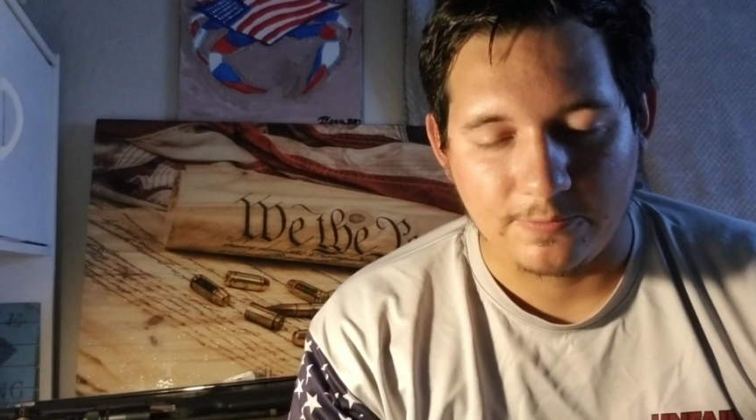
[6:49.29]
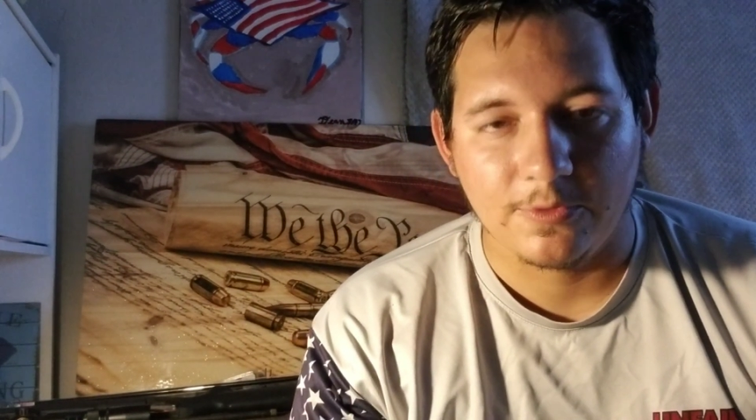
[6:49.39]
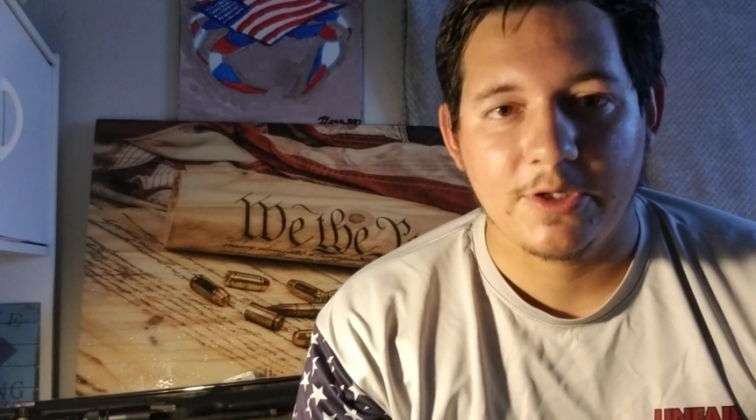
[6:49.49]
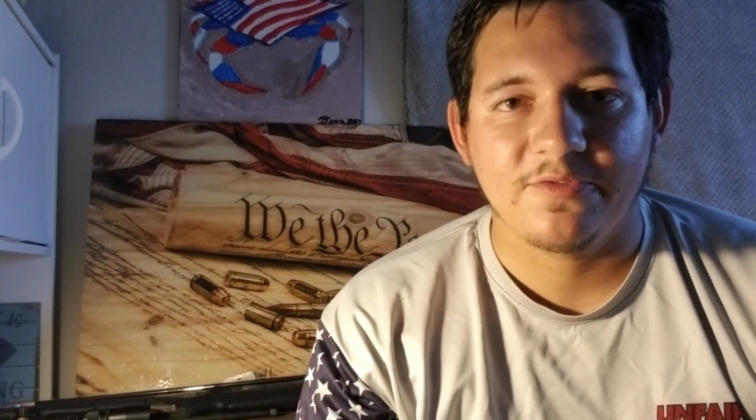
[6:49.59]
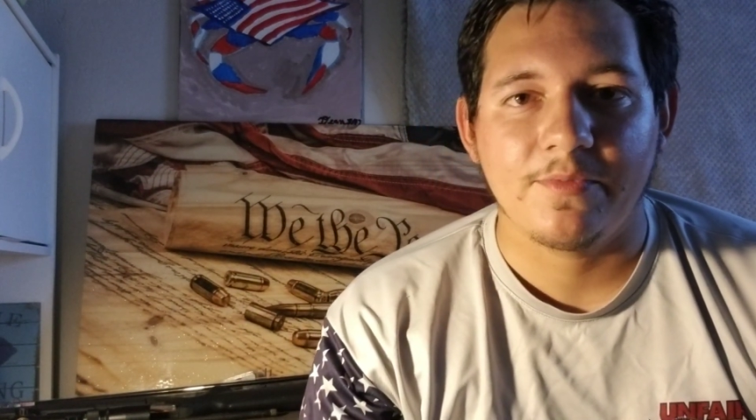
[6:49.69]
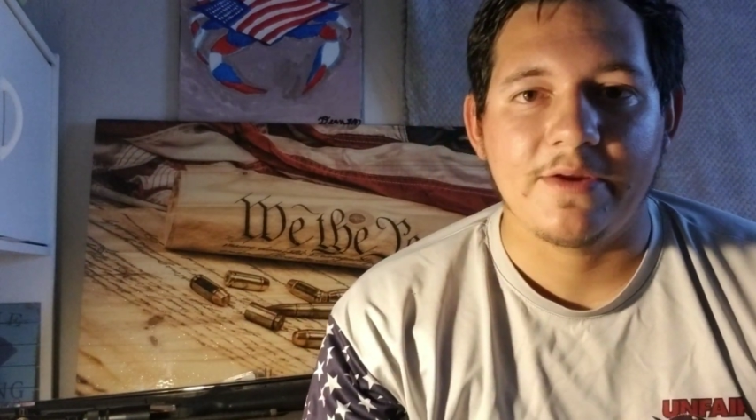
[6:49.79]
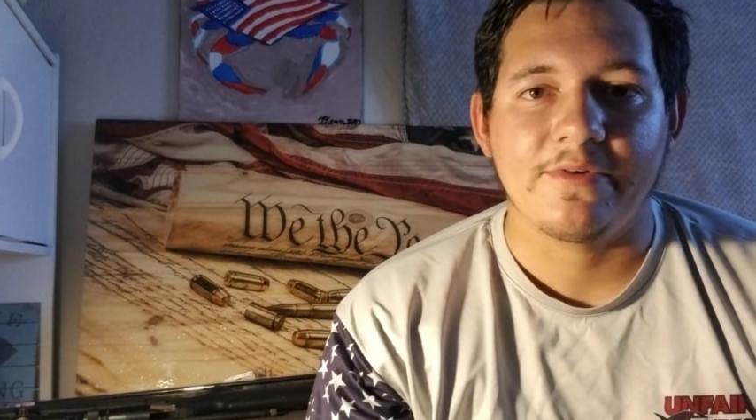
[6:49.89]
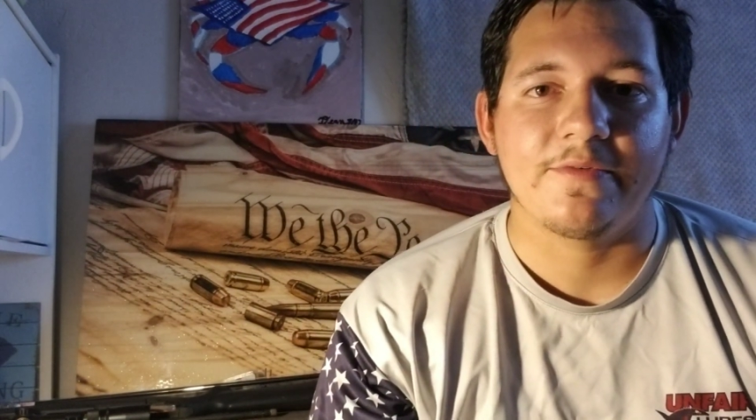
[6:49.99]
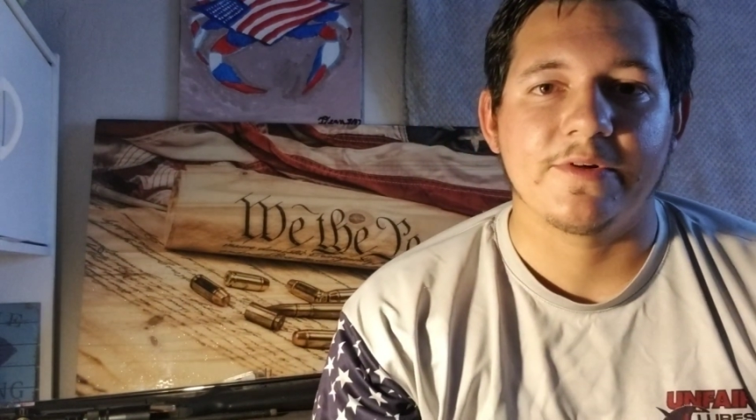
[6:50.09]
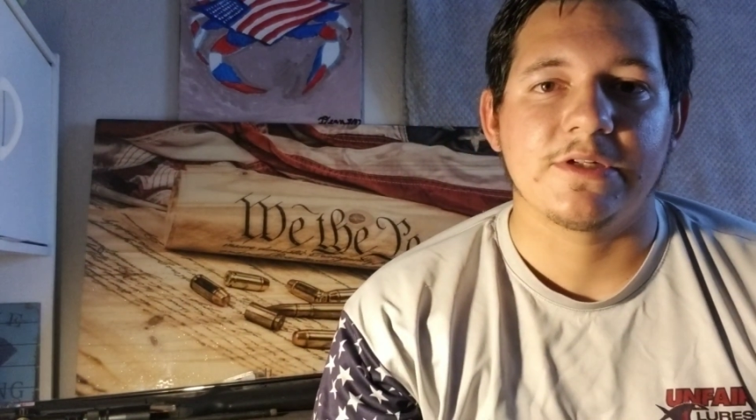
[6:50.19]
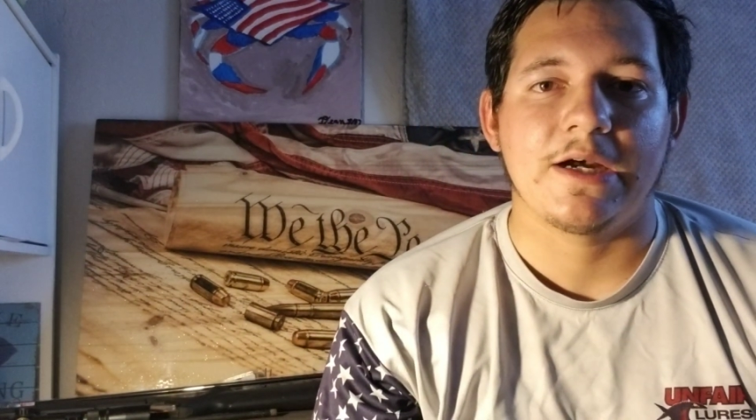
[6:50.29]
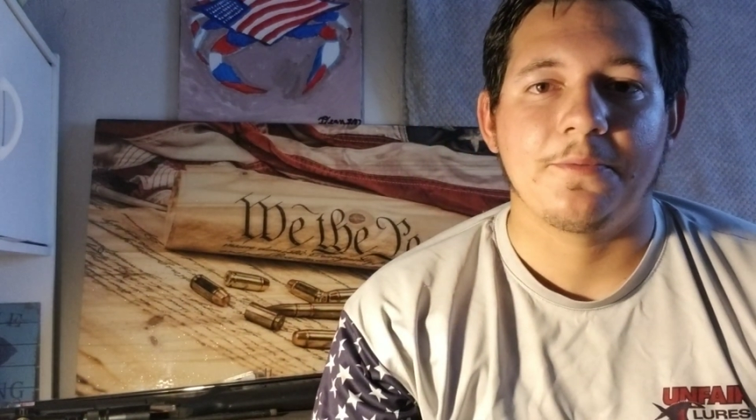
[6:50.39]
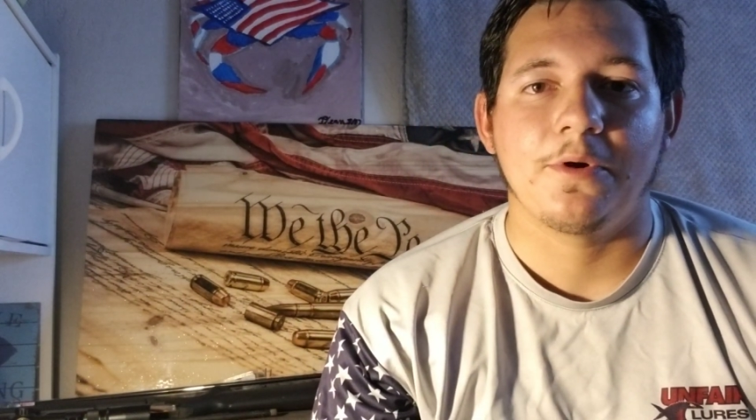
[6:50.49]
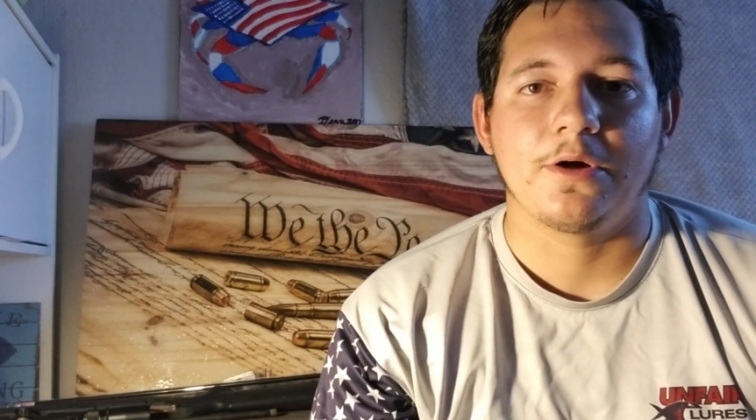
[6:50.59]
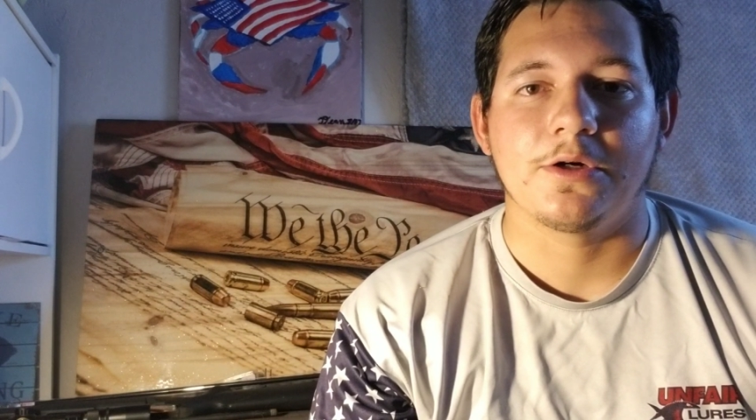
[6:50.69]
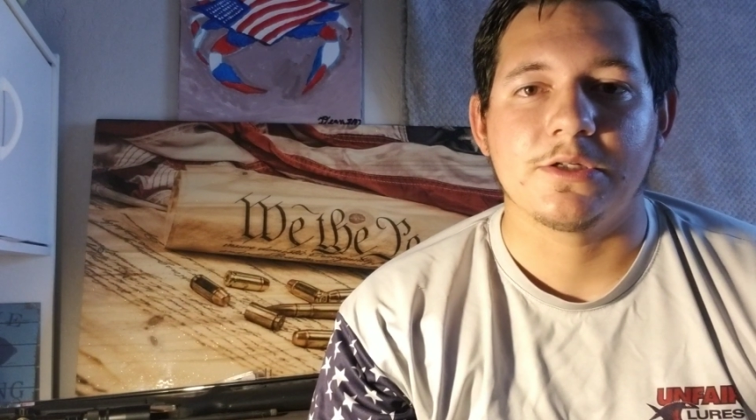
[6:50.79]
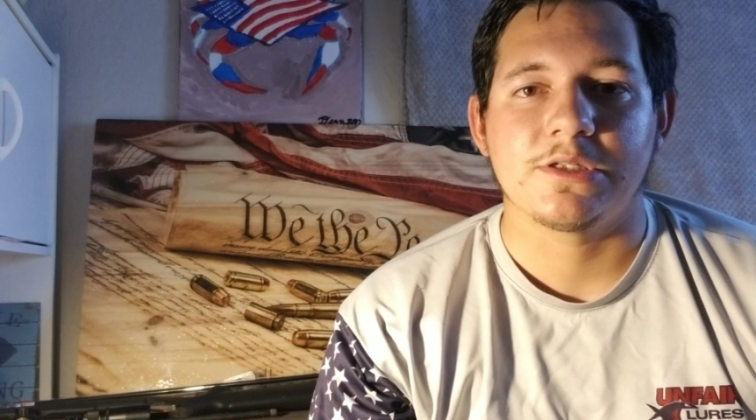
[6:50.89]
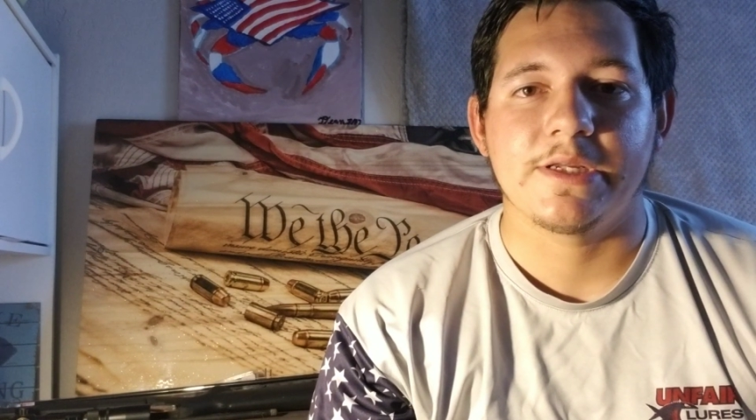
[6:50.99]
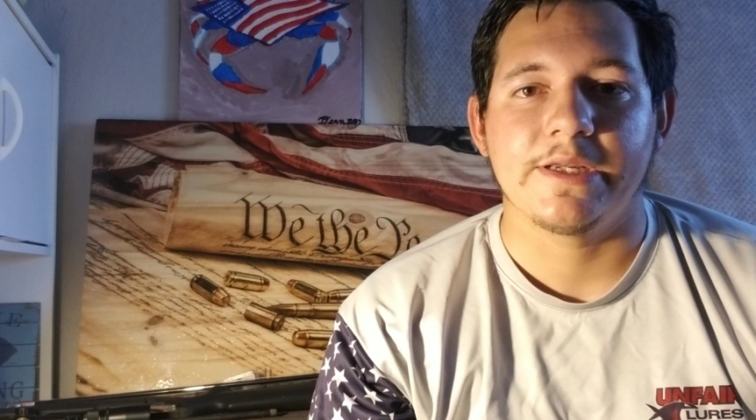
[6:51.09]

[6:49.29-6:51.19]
one of my favorite top waters